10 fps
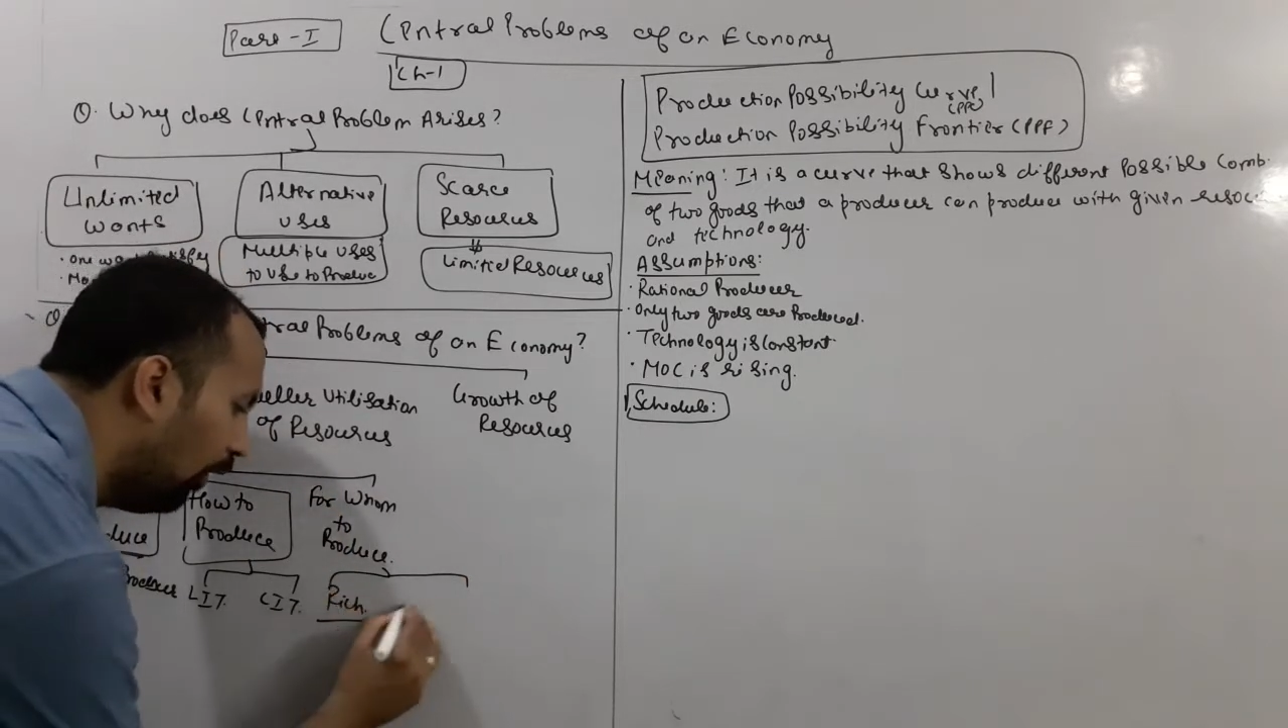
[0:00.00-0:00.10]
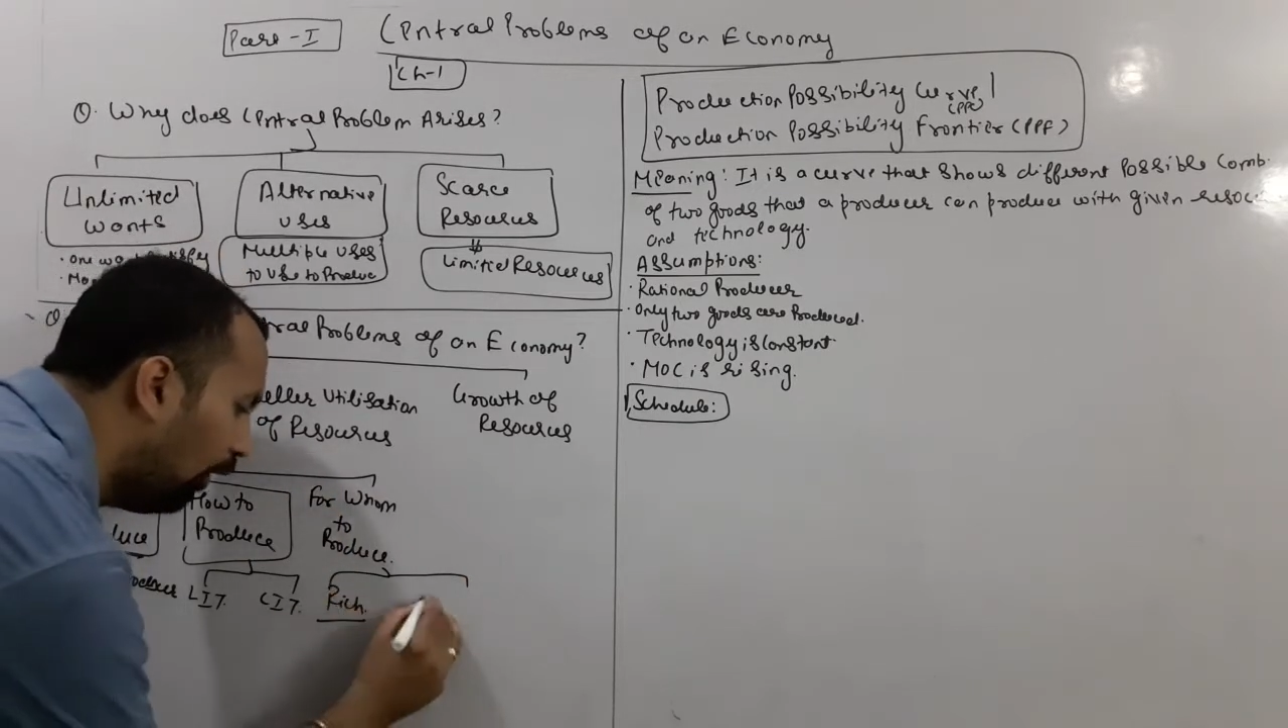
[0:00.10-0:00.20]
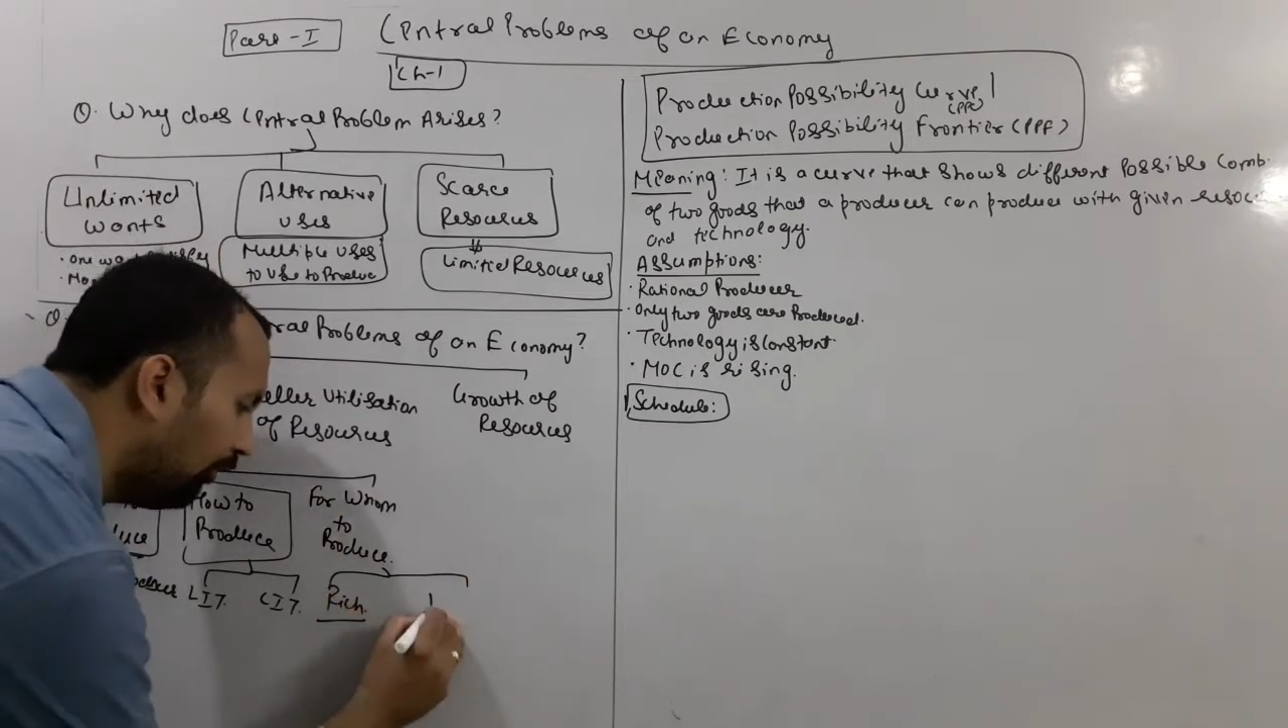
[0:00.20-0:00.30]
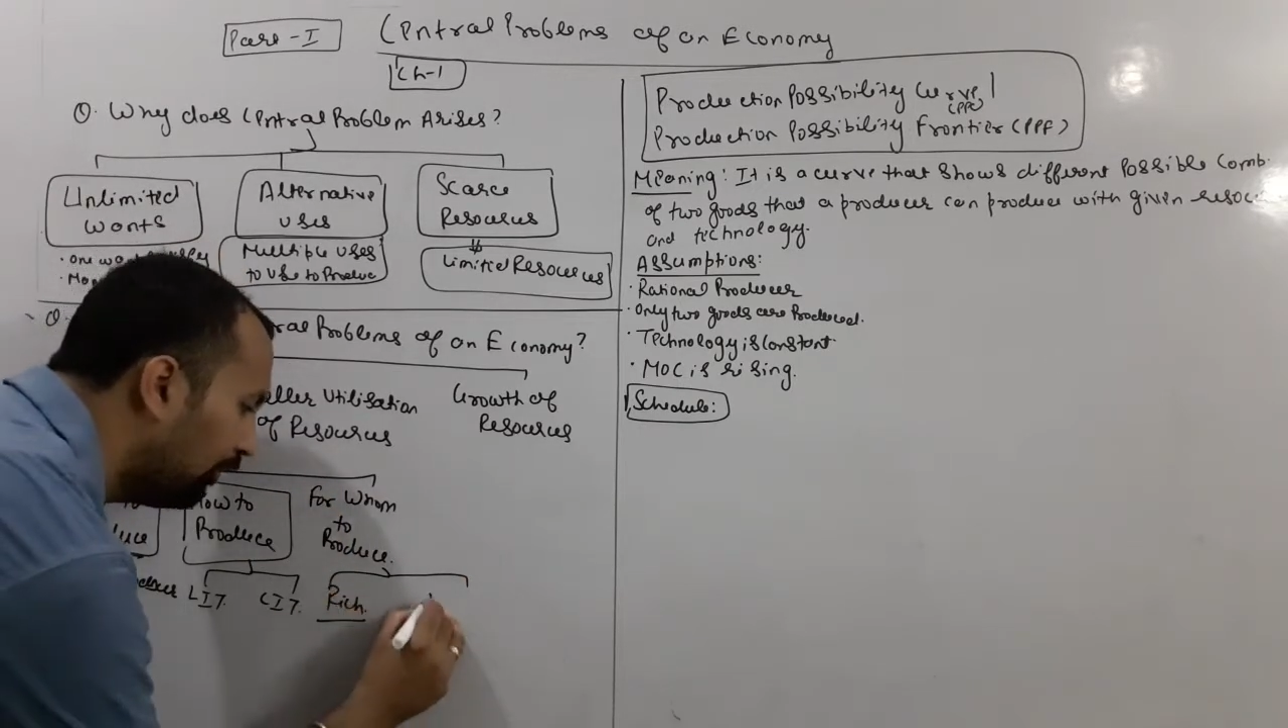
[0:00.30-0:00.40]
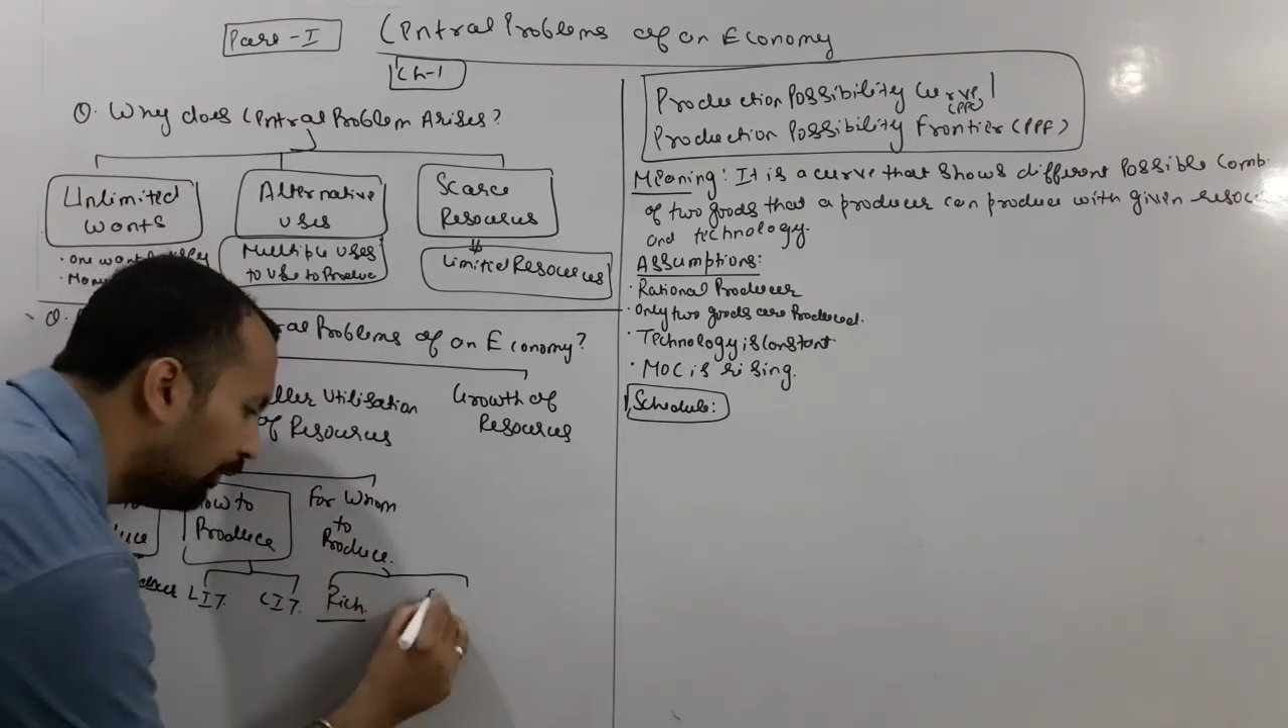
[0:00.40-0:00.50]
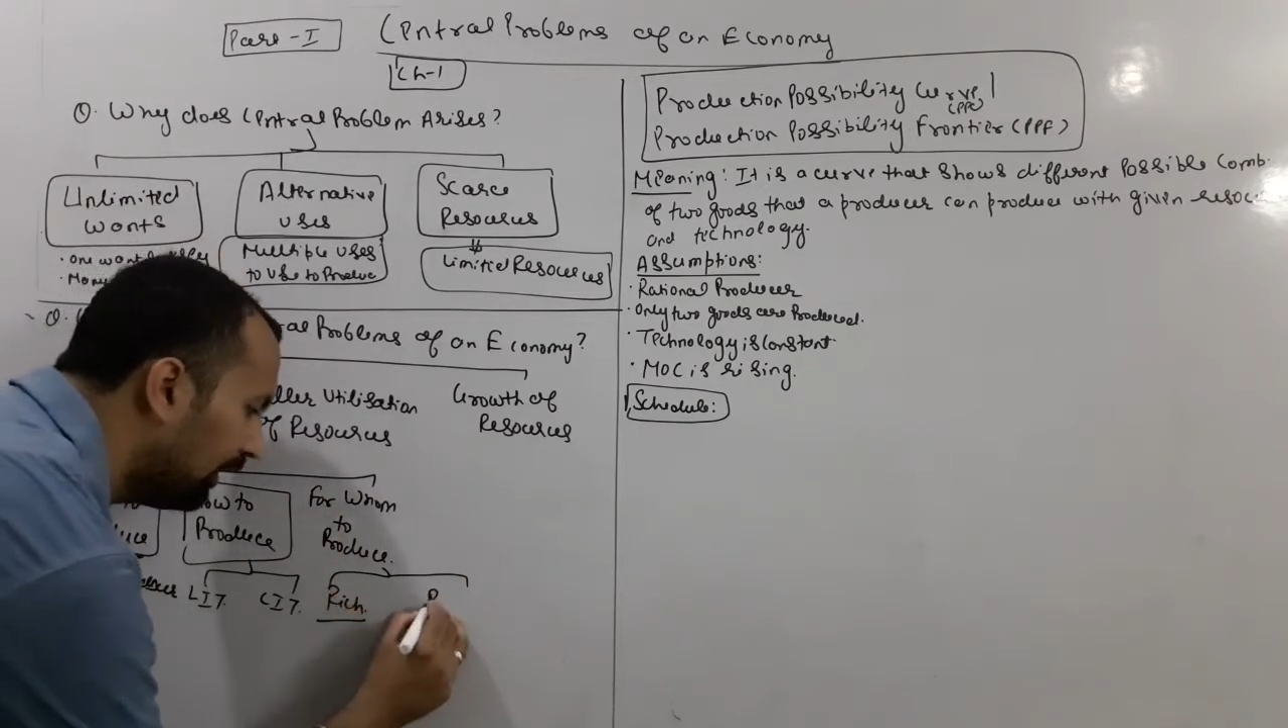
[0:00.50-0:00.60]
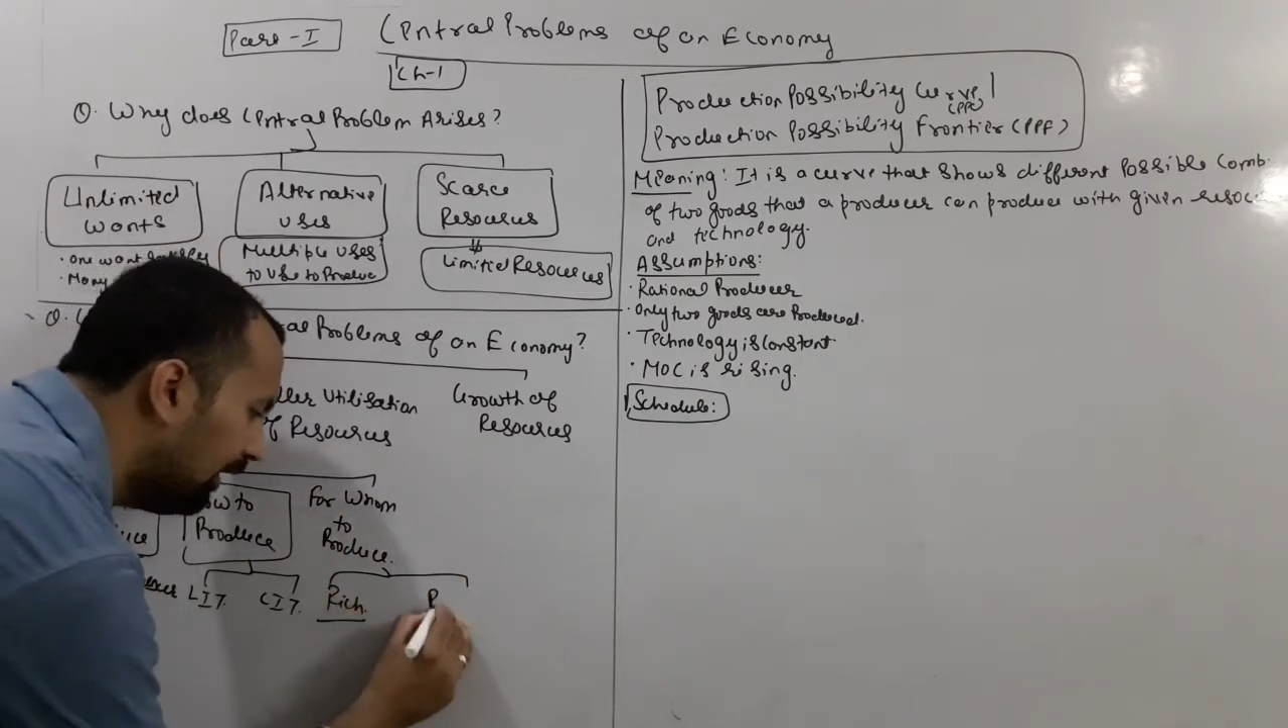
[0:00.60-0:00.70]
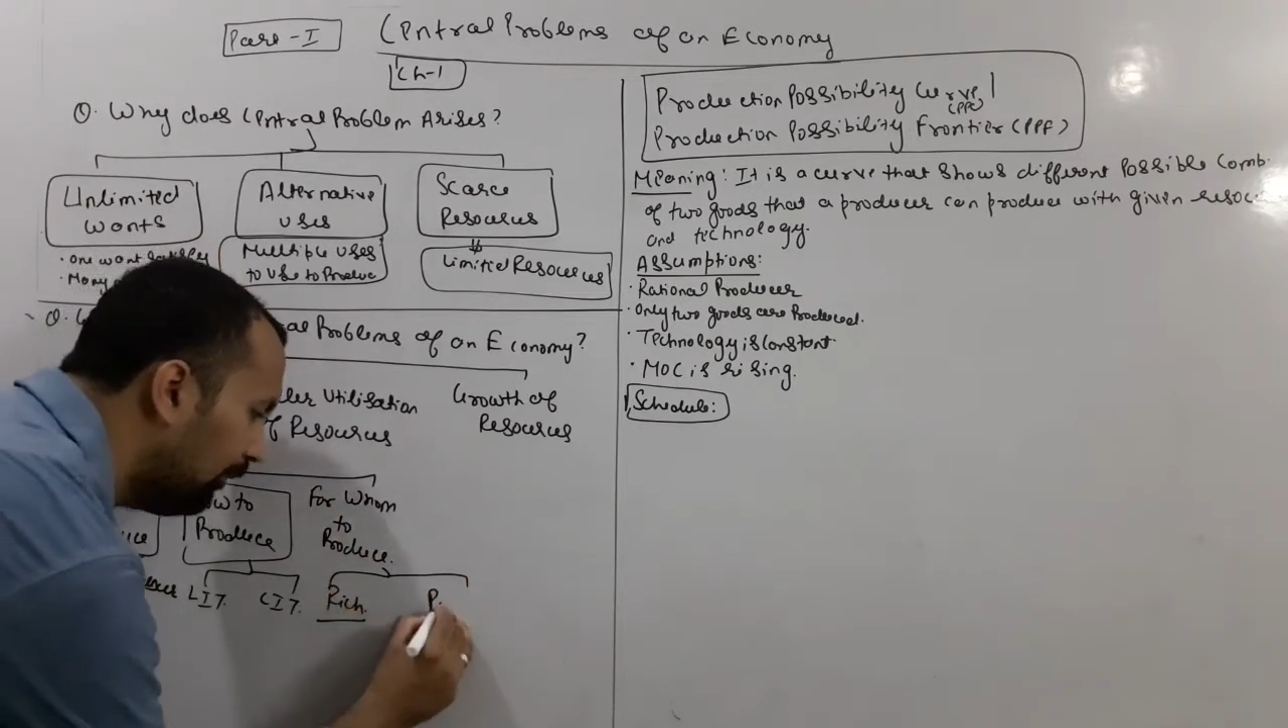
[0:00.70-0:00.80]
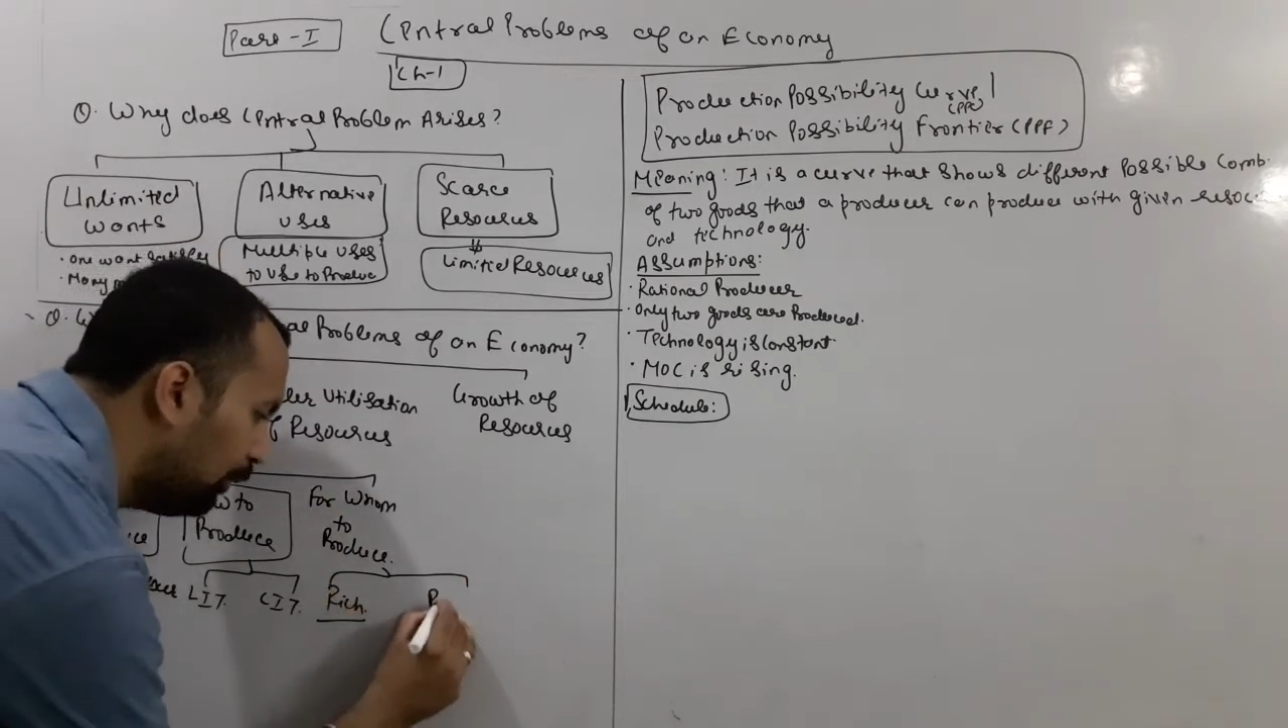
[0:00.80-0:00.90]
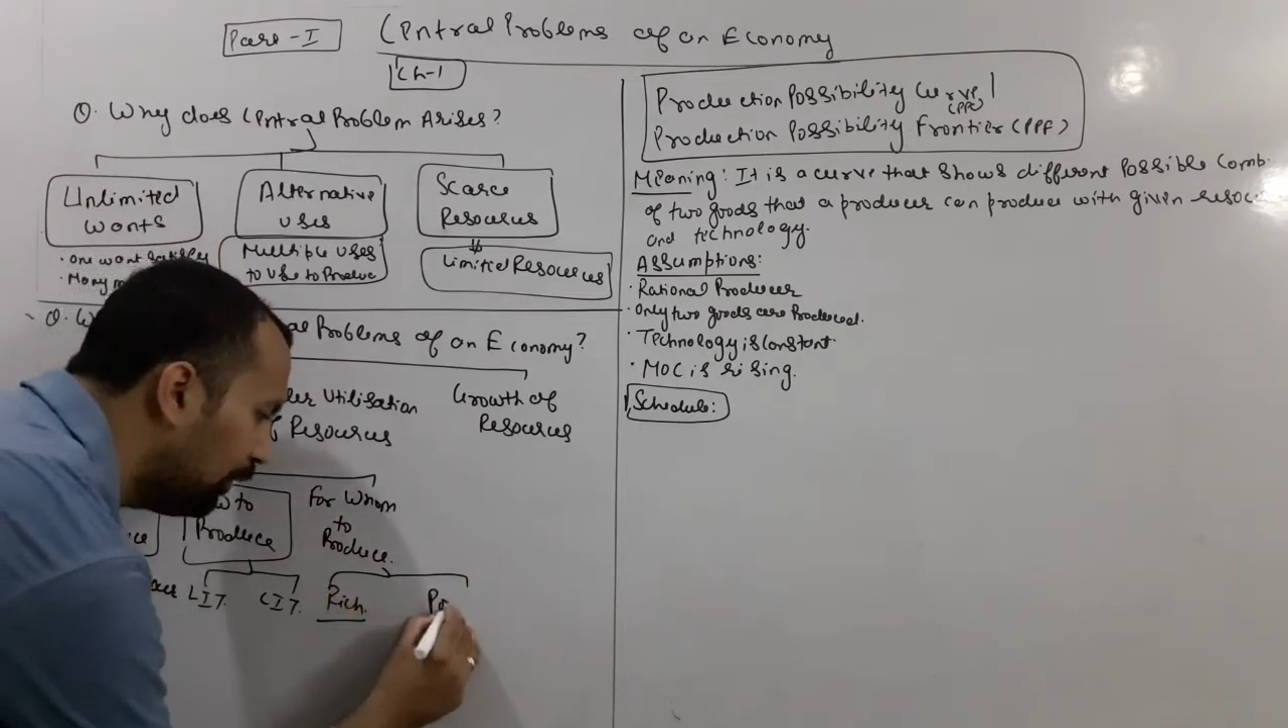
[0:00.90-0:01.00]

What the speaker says: or for the